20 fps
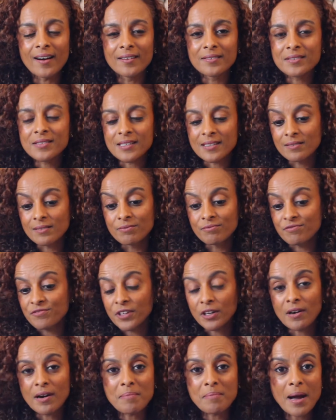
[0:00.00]
to
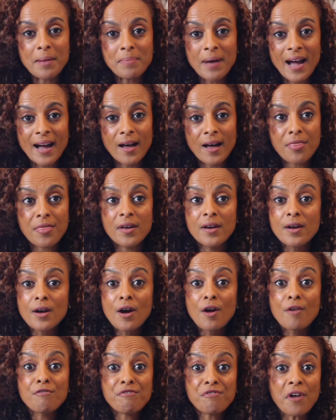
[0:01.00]
figure out my path
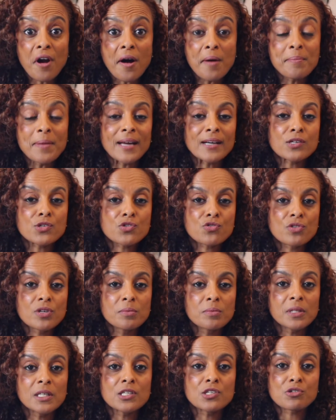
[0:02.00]
from
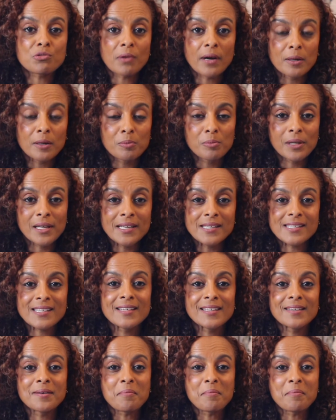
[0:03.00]
extremely trailblazing